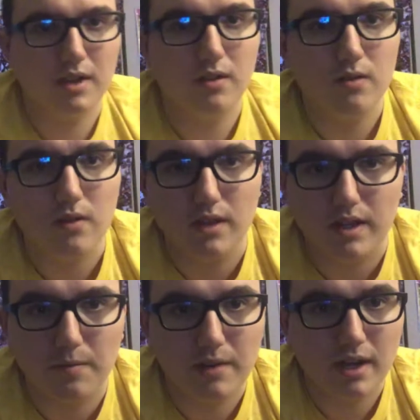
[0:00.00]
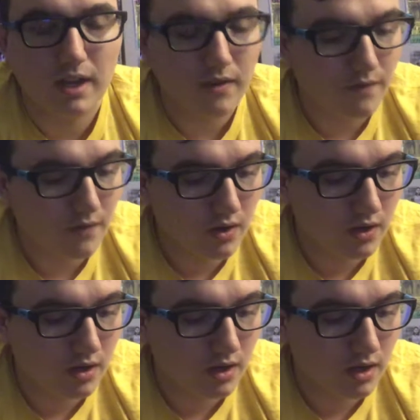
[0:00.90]
out, like, midnight
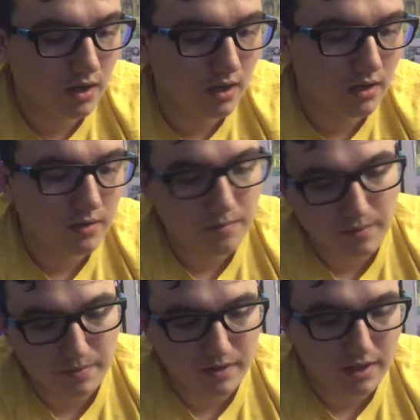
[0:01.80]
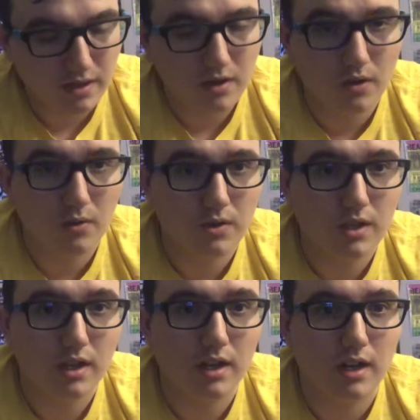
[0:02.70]
for people on the East
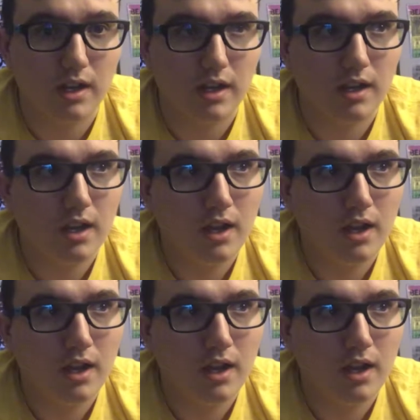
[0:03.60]
Coast and, like,